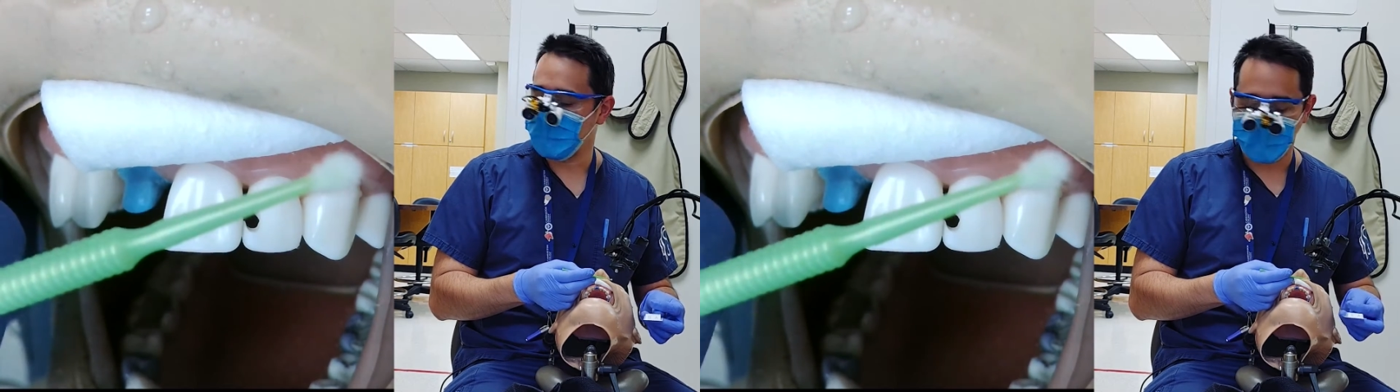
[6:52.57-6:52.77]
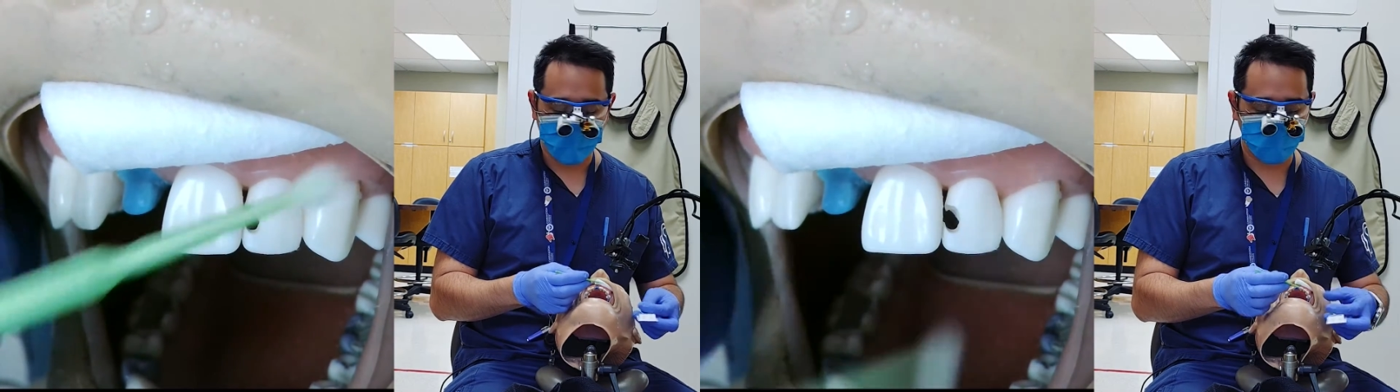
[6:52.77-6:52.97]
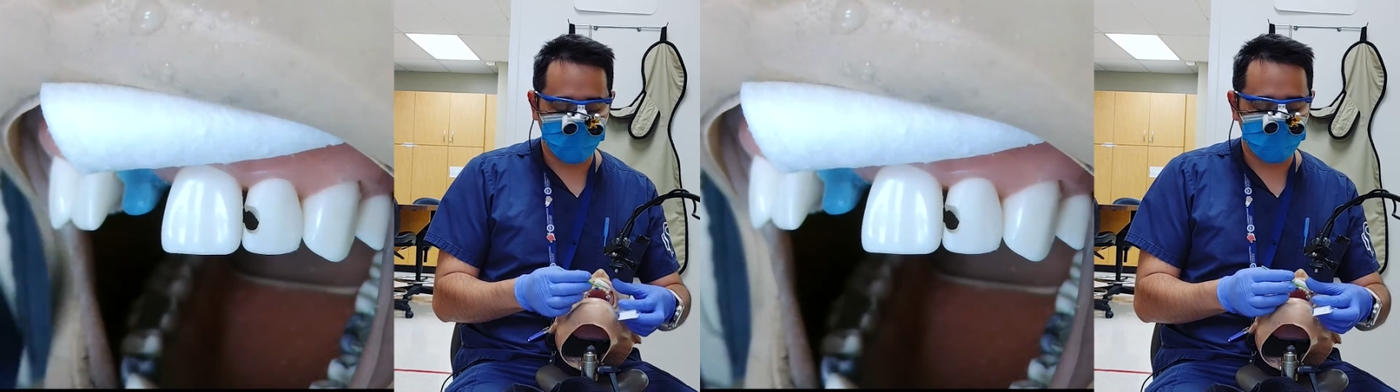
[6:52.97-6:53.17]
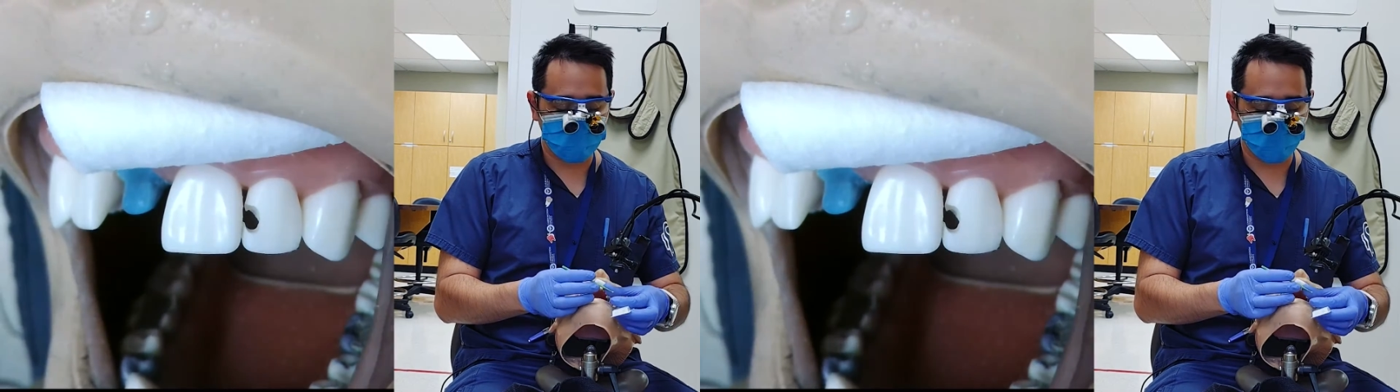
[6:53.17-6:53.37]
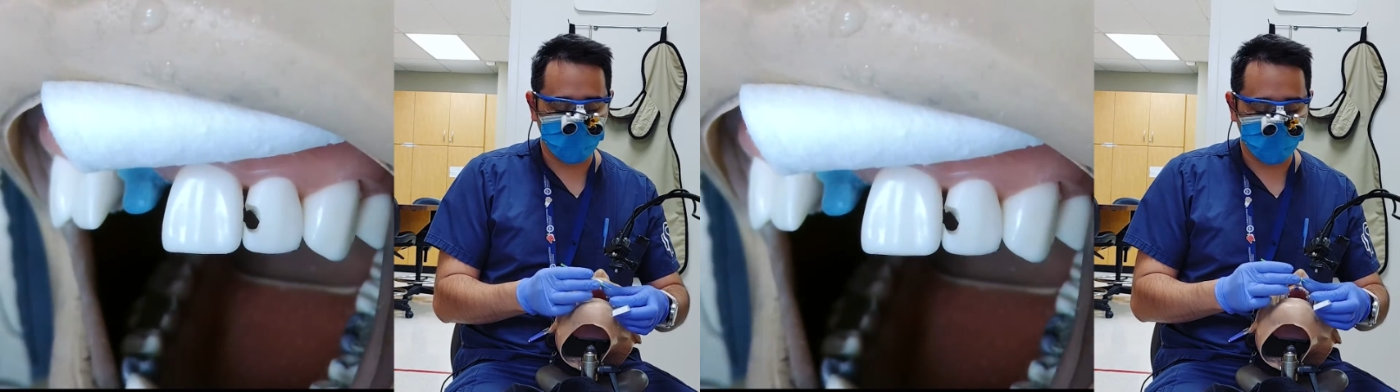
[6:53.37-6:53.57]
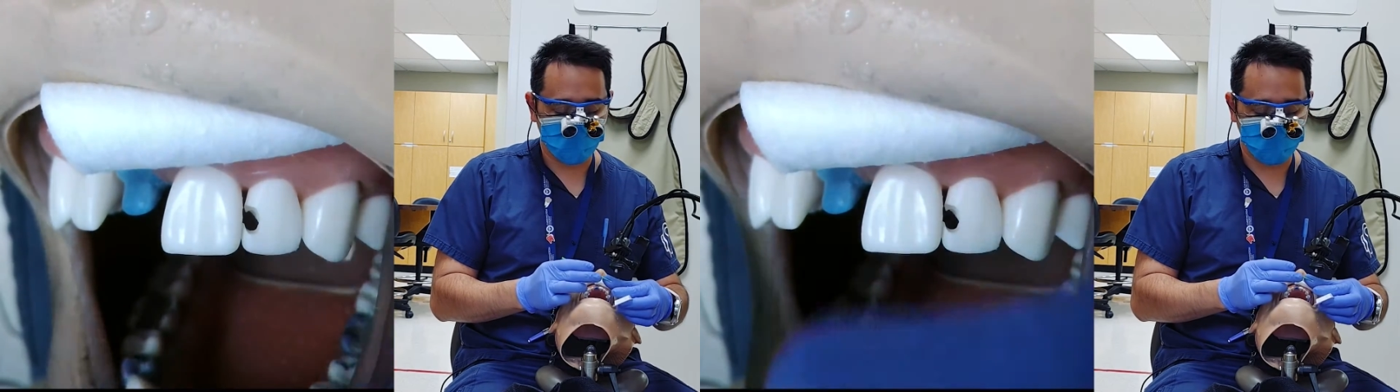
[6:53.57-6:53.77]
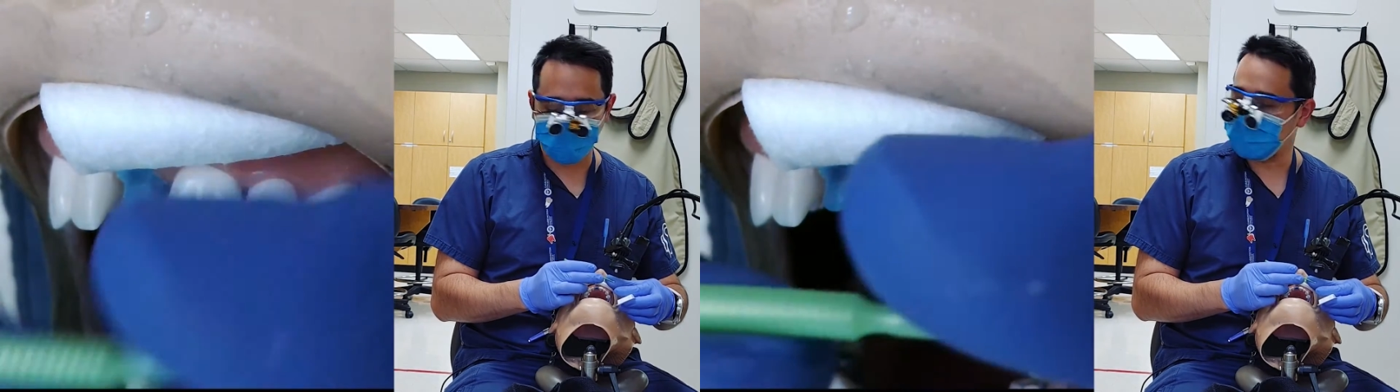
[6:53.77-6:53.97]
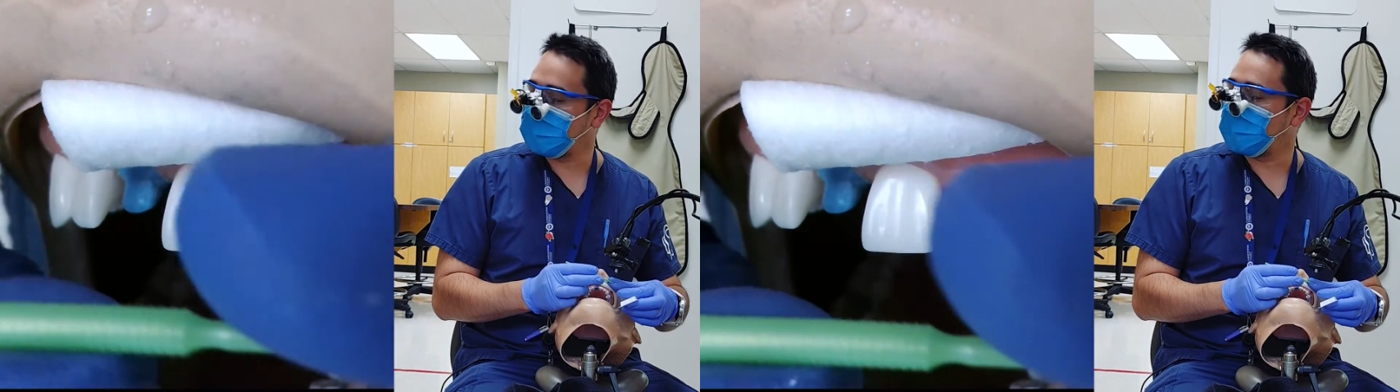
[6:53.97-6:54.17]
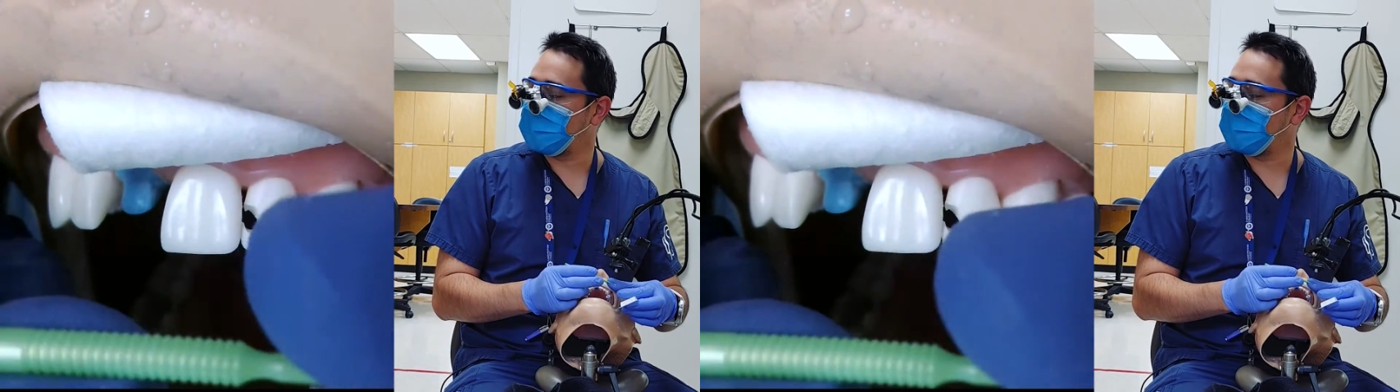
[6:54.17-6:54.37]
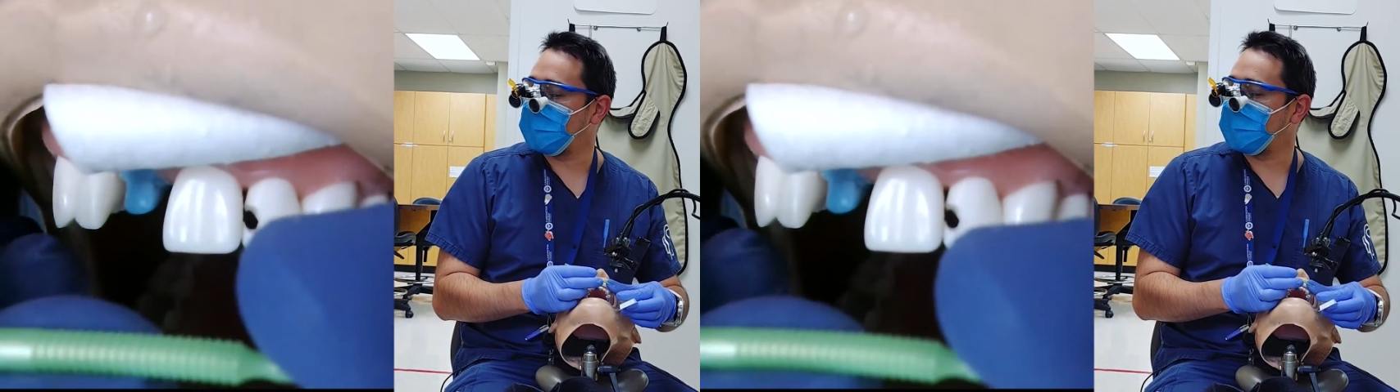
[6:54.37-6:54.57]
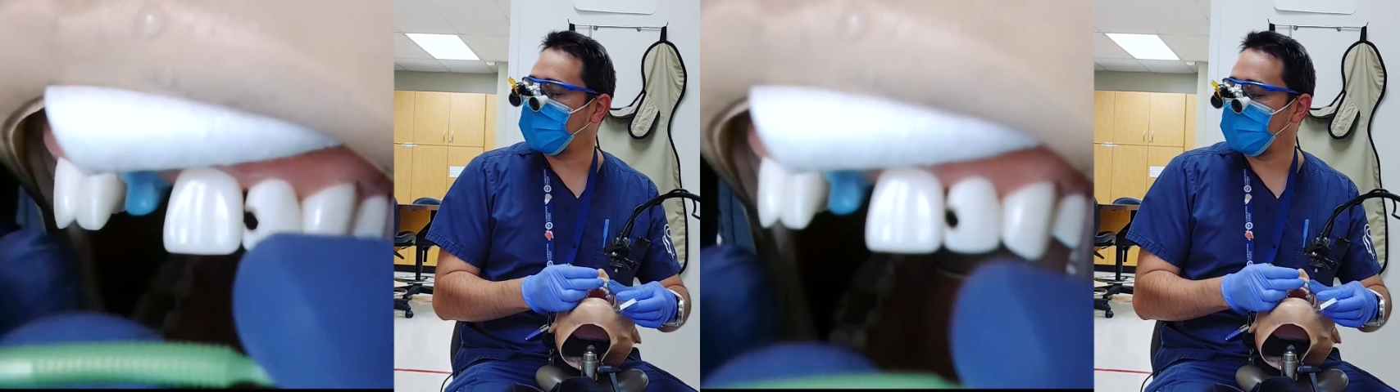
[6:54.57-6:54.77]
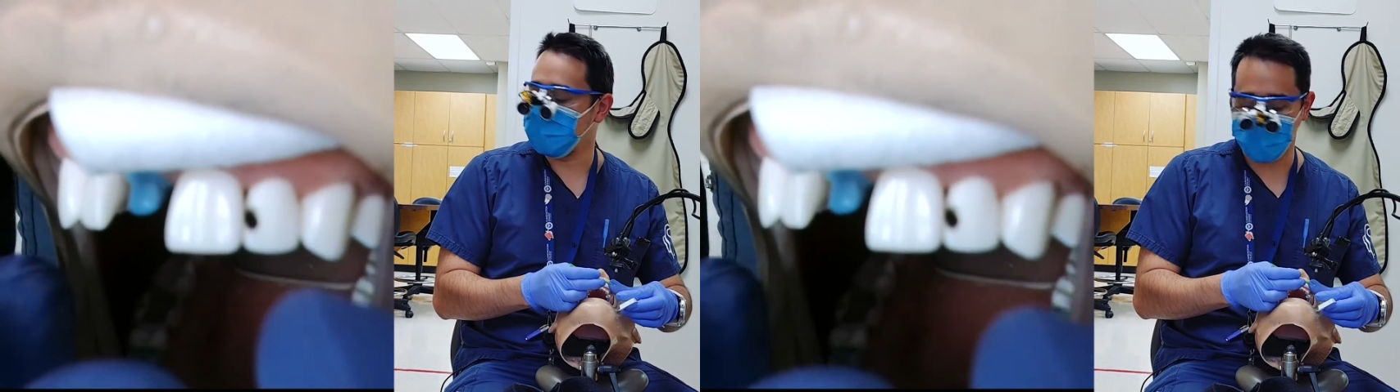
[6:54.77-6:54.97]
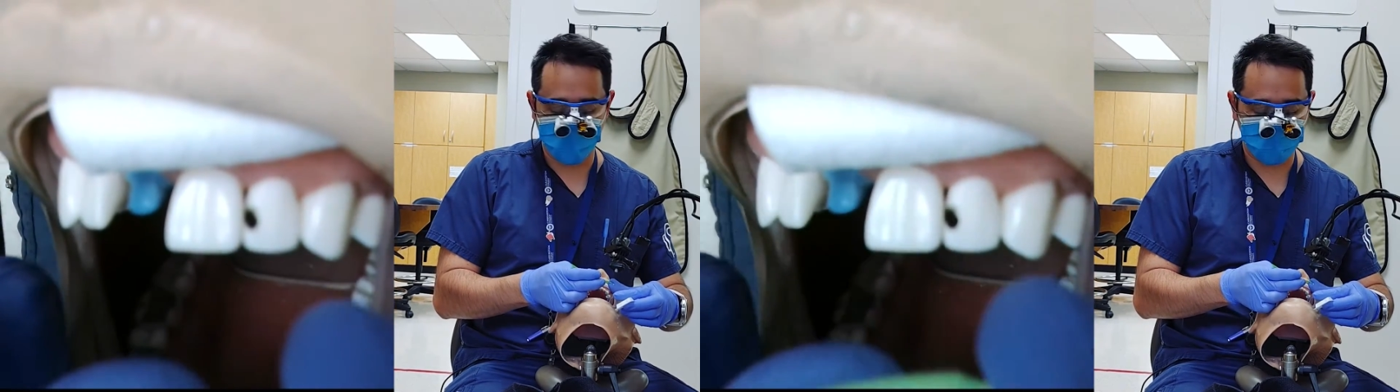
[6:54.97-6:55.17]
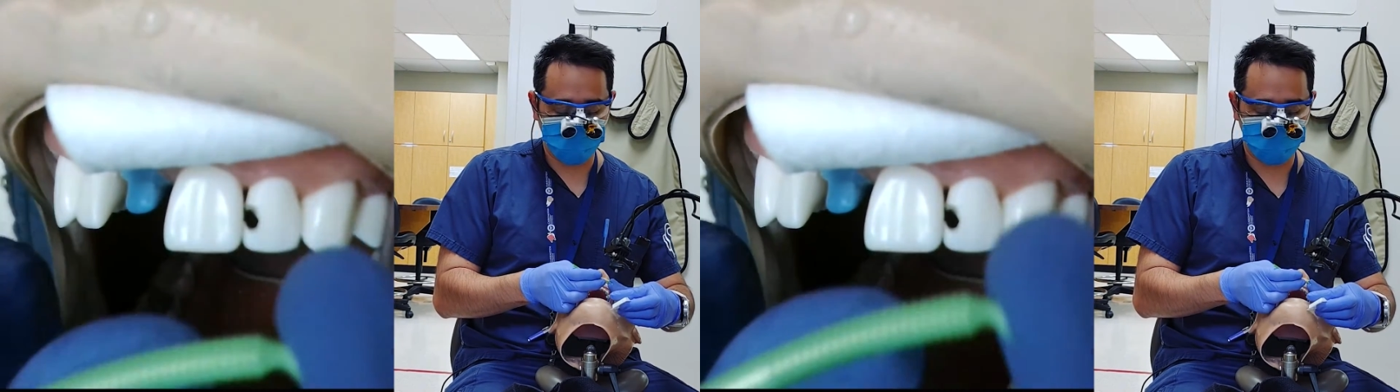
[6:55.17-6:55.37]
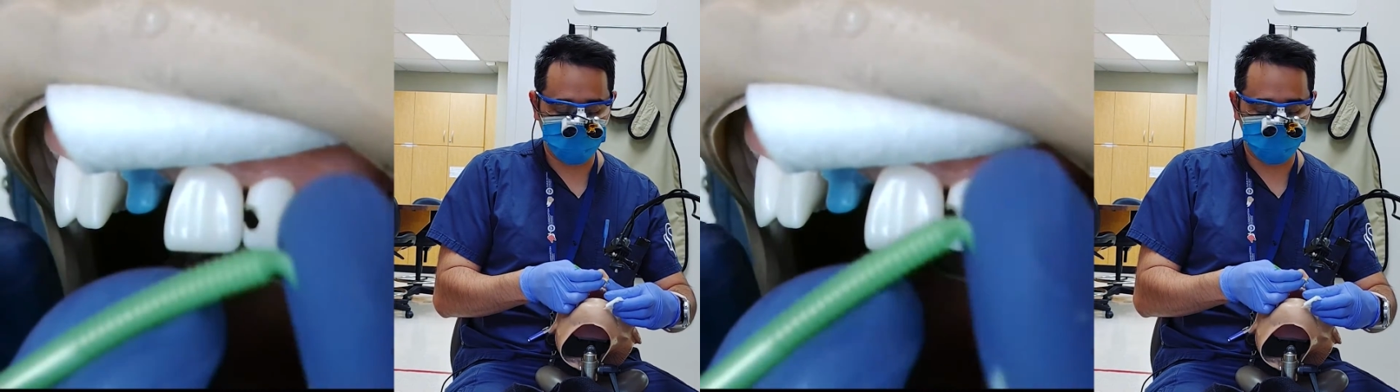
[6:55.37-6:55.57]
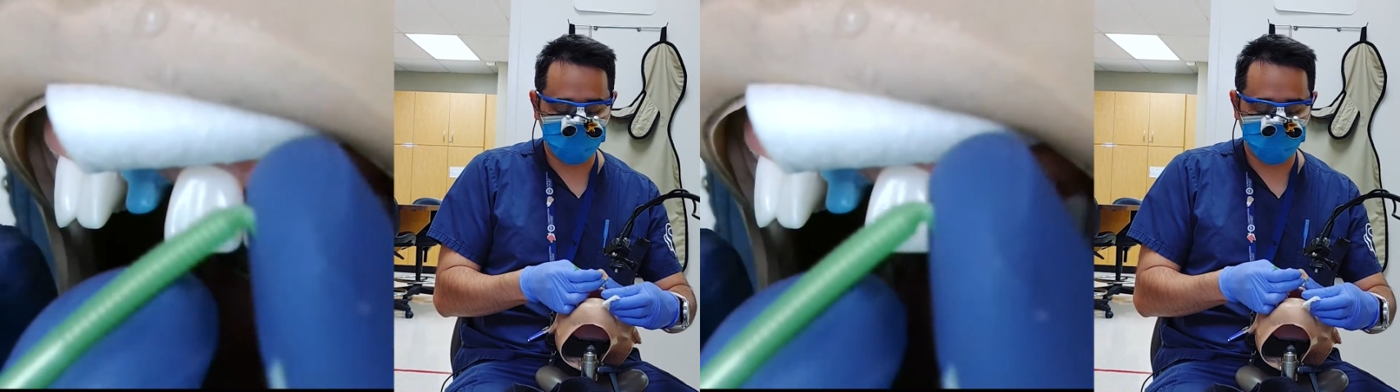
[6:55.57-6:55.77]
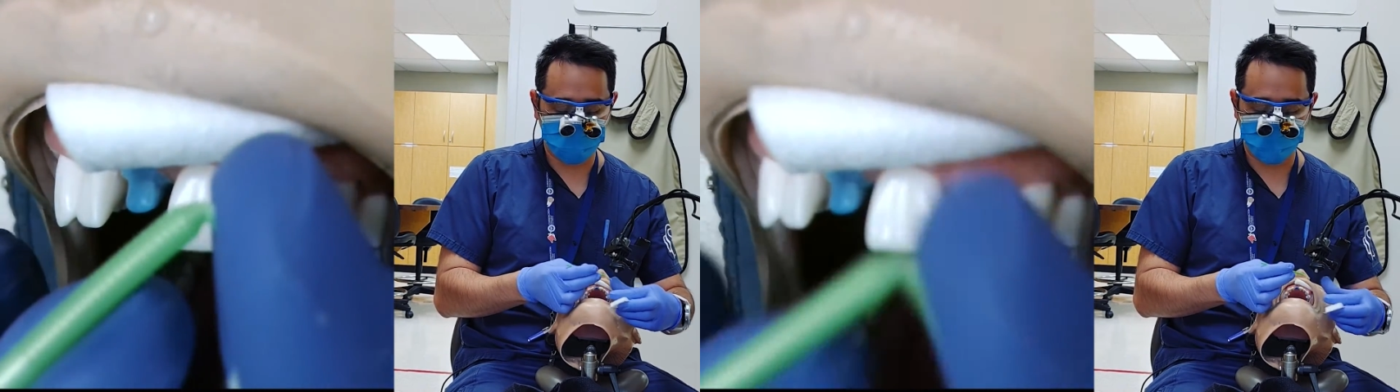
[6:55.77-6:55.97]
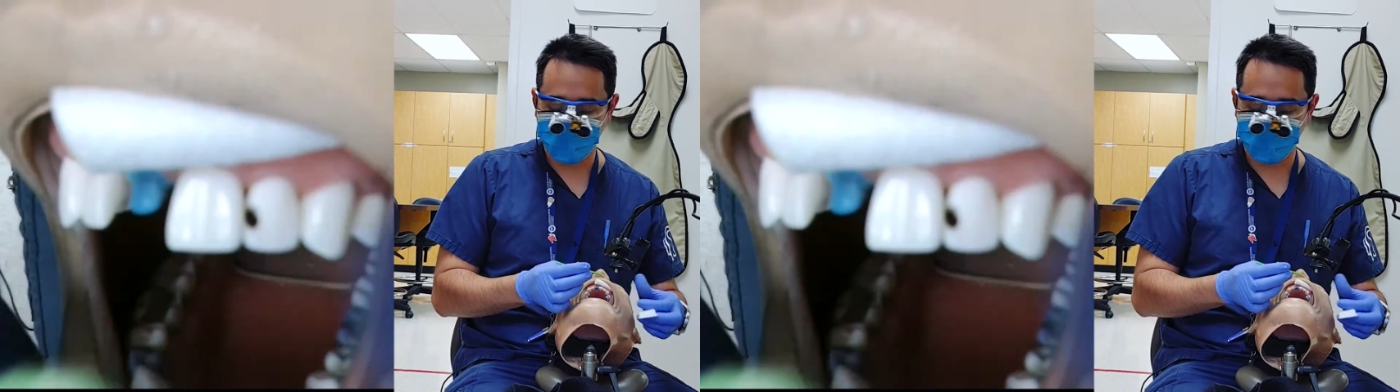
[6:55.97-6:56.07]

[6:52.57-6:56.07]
You're going to put a little bit of a bend to them